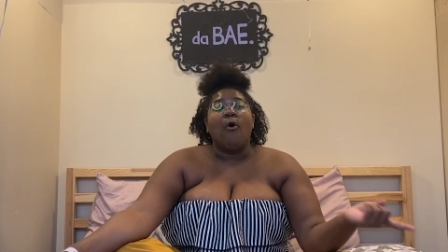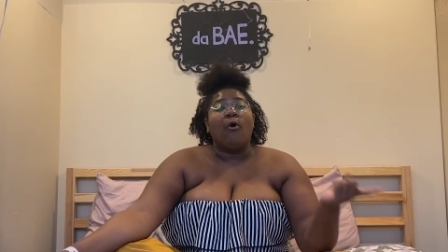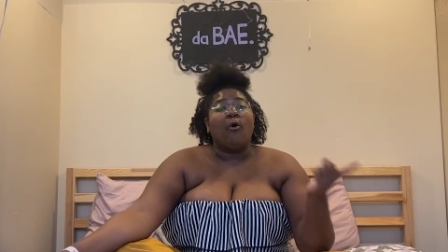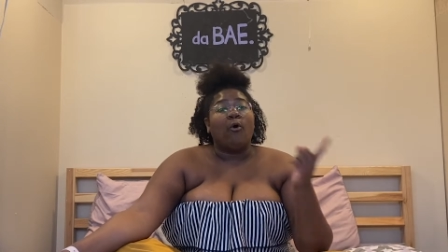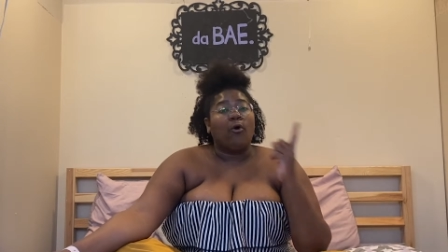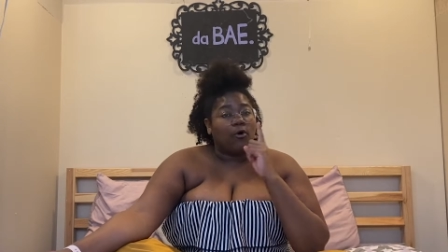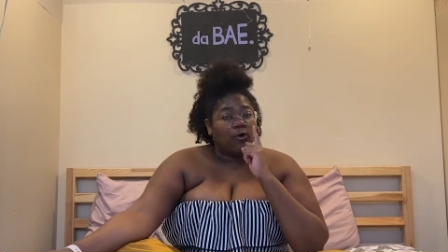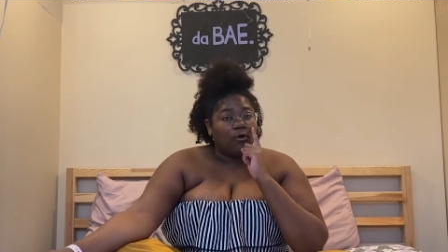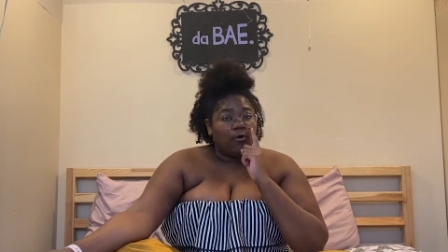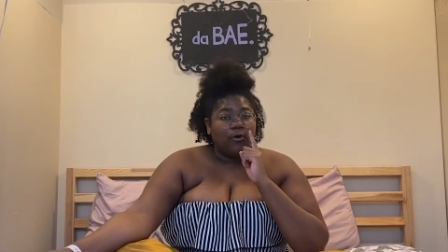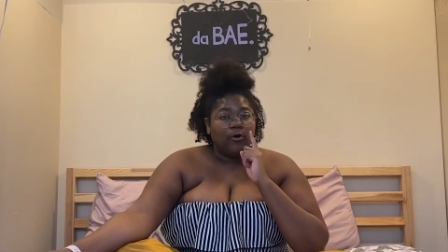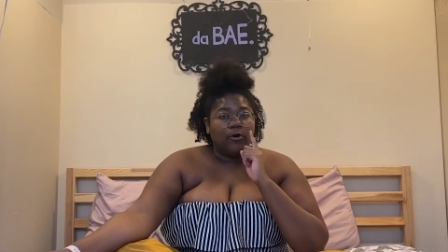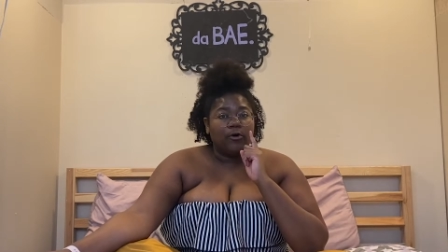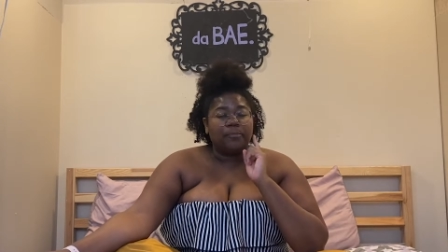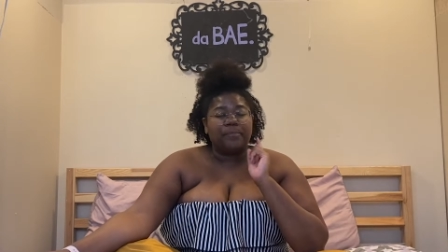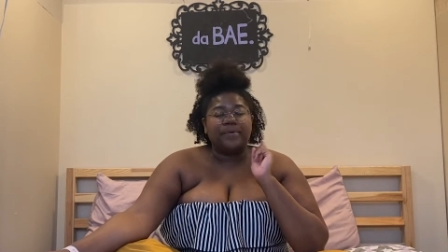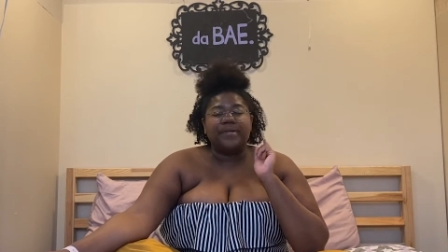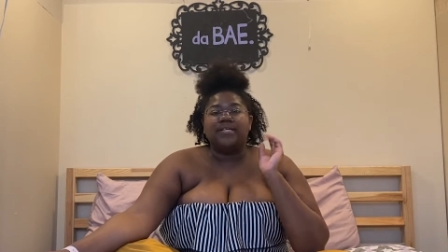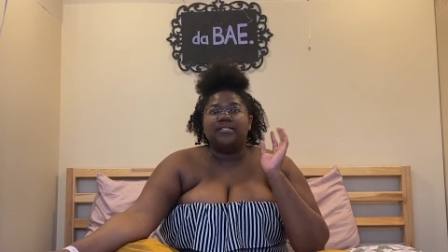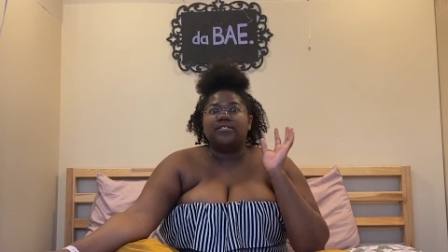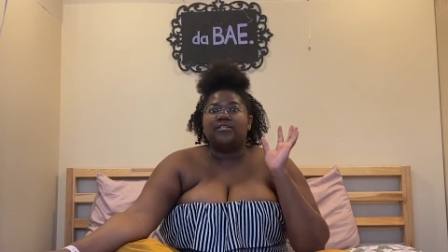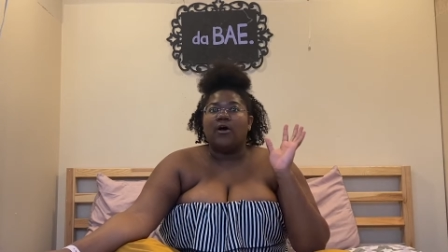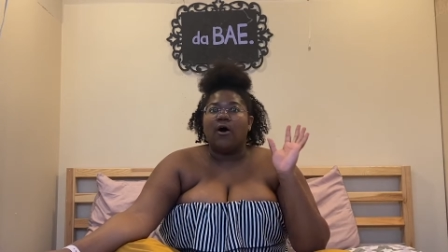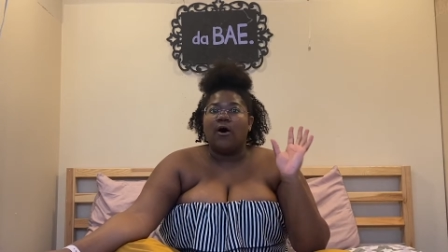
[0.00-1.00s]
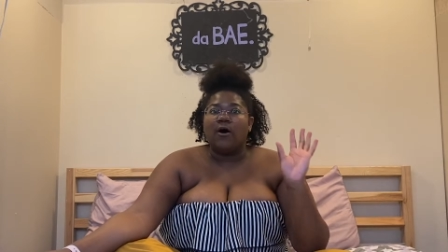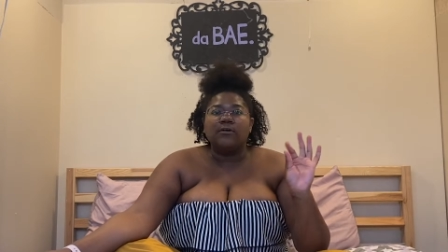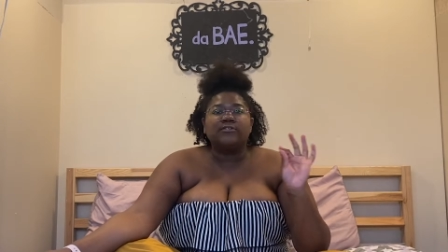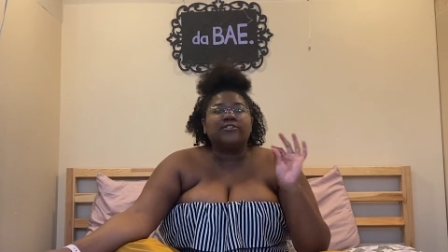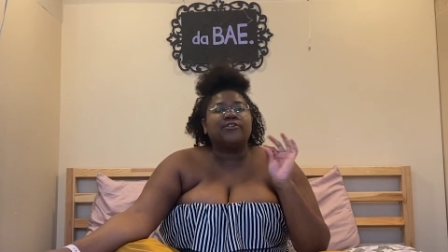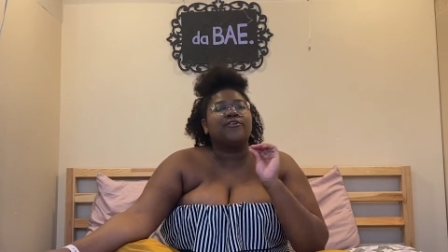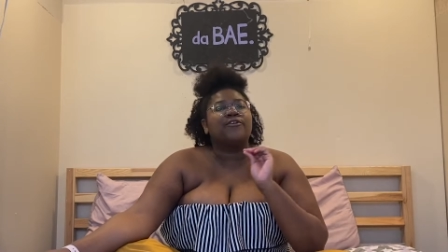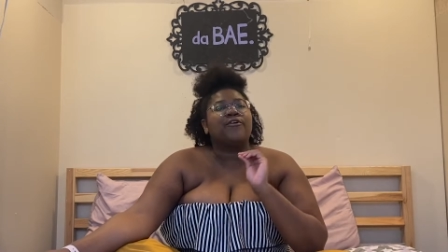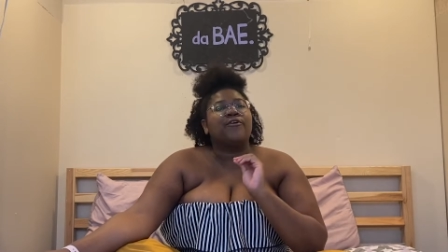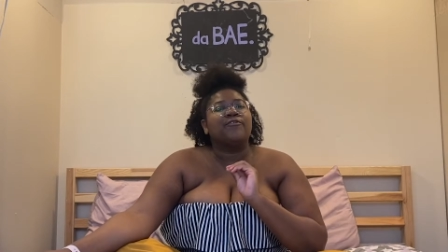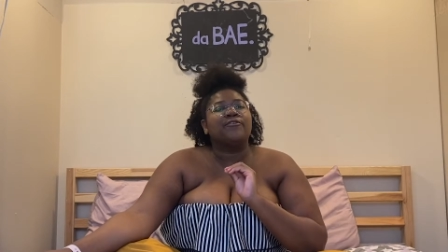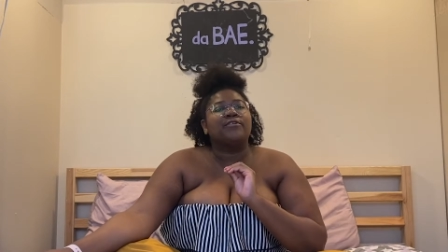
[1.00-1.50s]
Oral herpes,
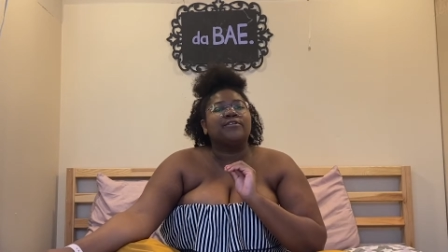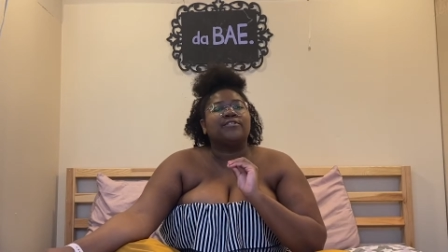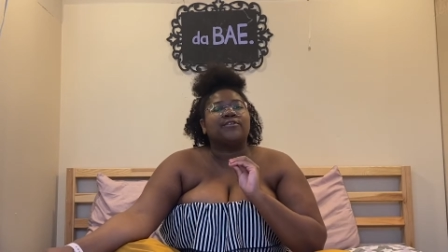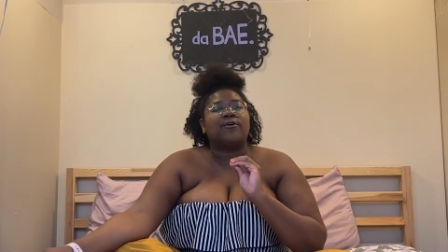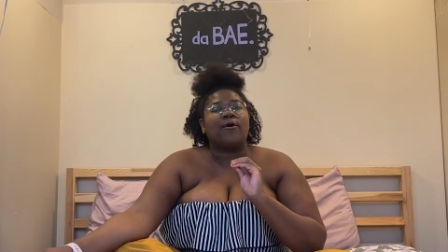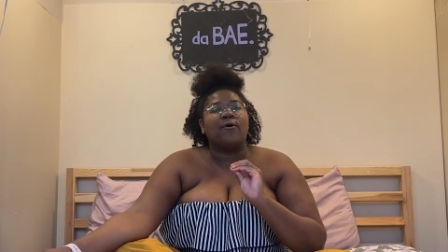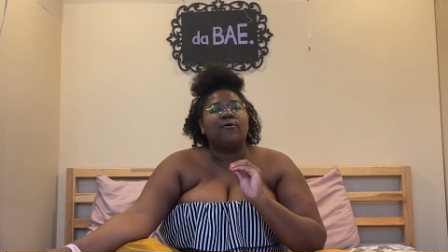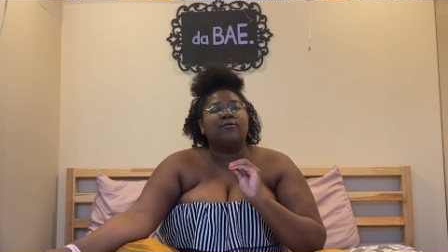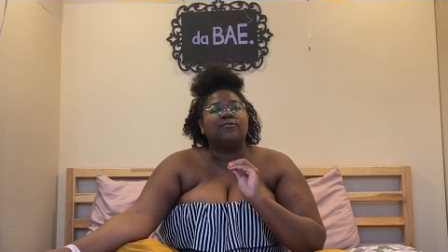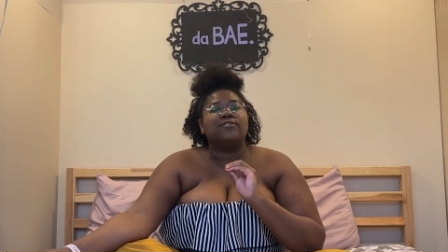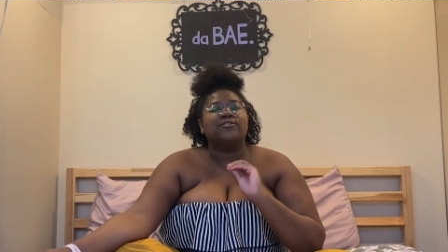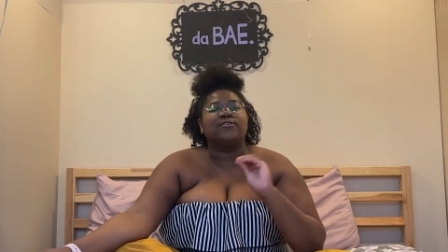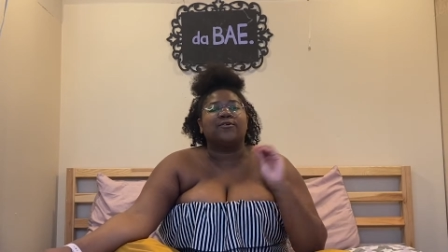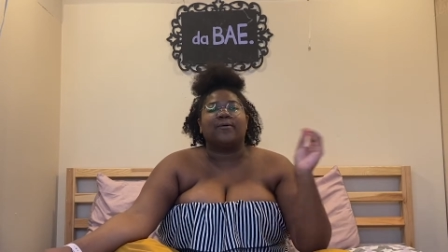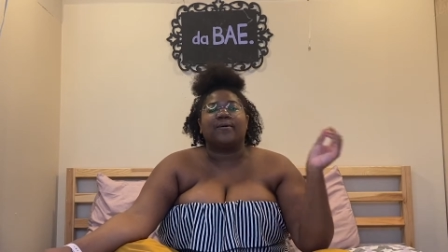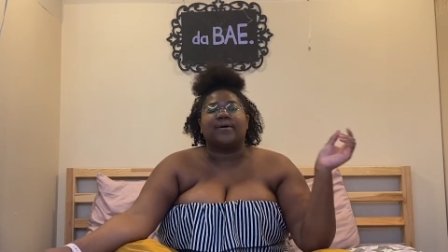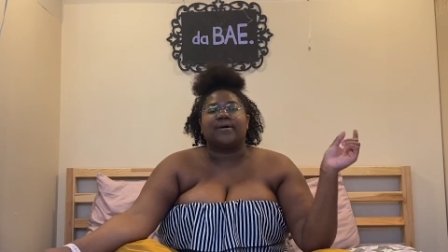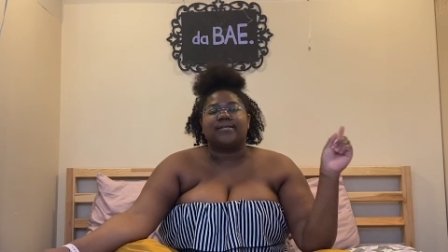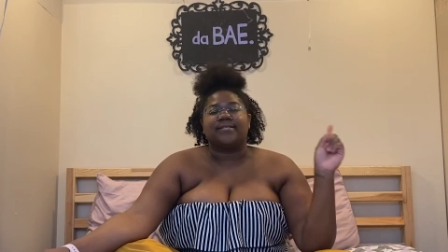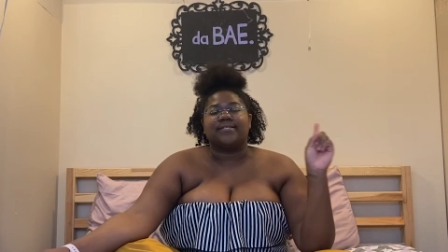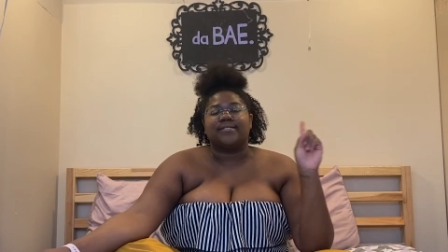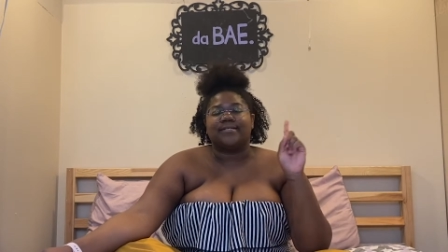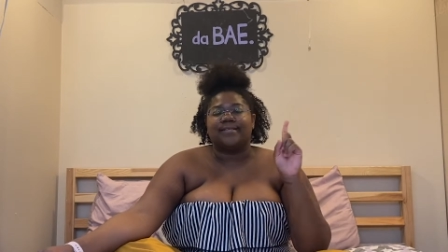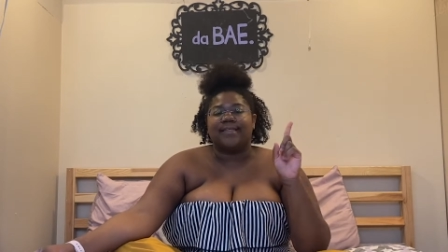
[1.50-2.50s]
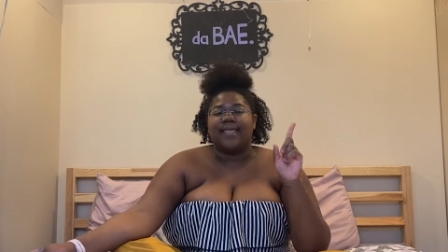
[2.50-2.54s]
also known as cold sores.